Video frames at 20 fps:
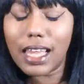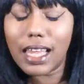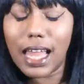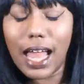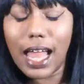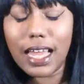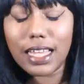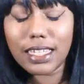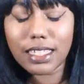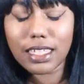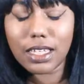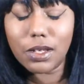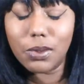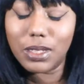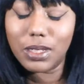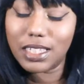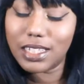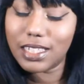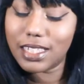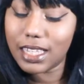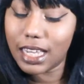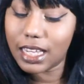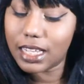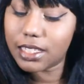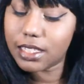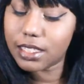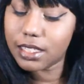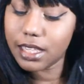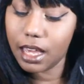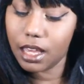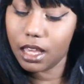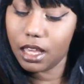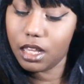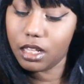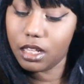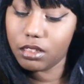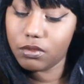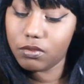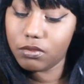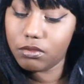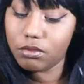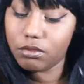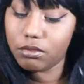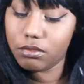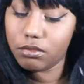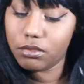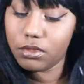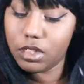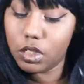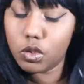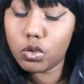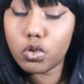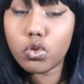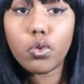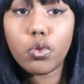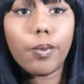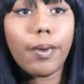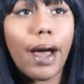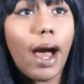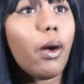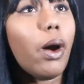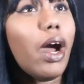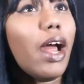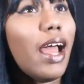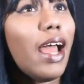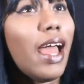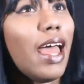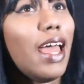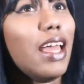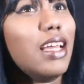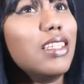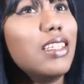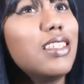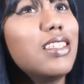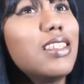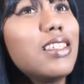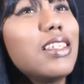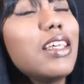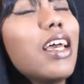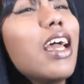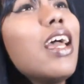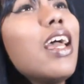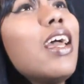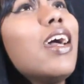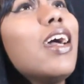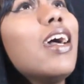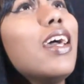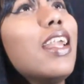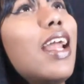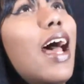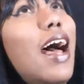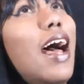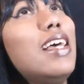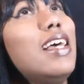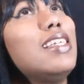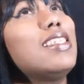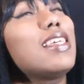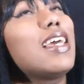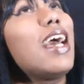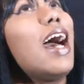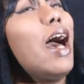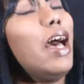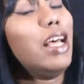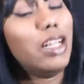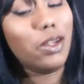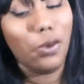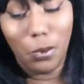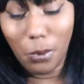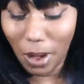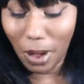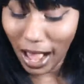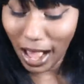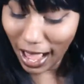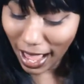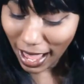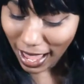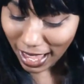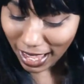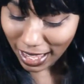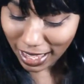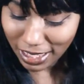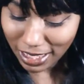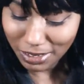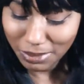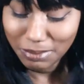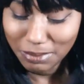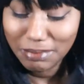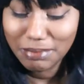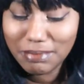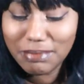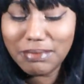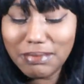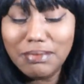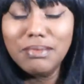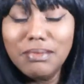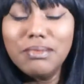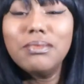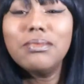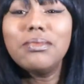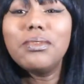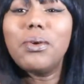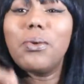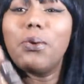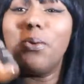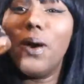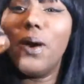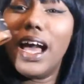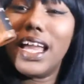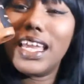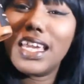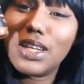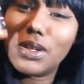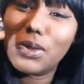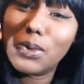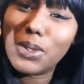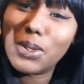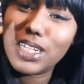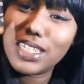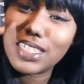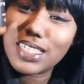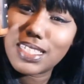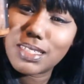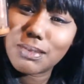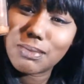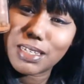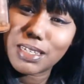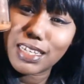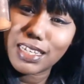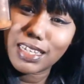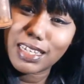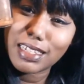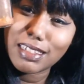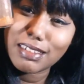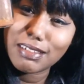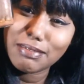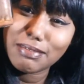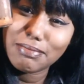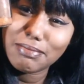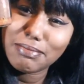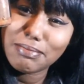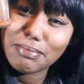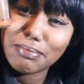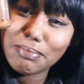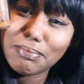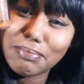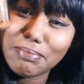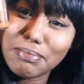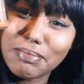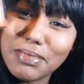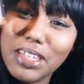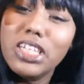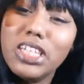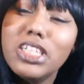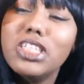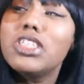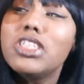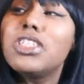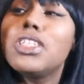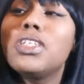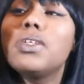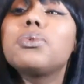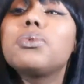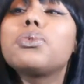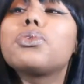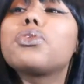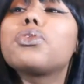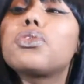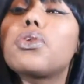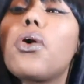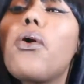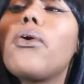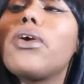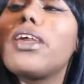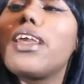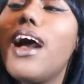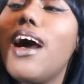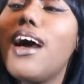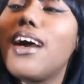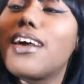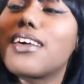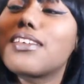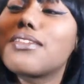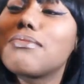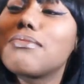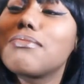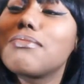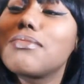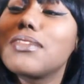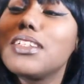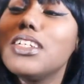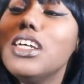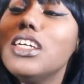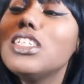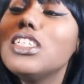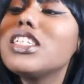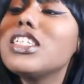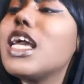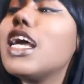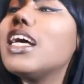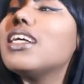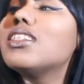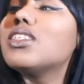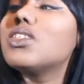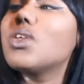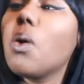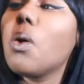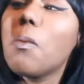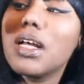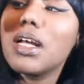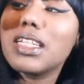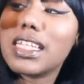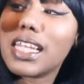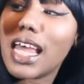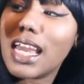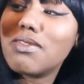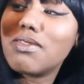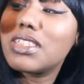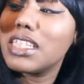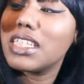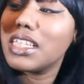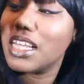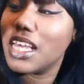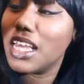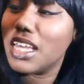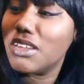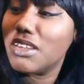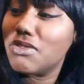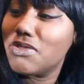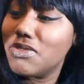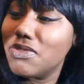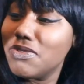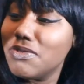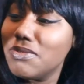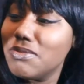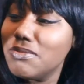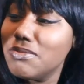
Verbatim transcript: Guys, can we just take a second to bow our heads and ask God why? Why he do this to me? She was so young. She had so much life to live.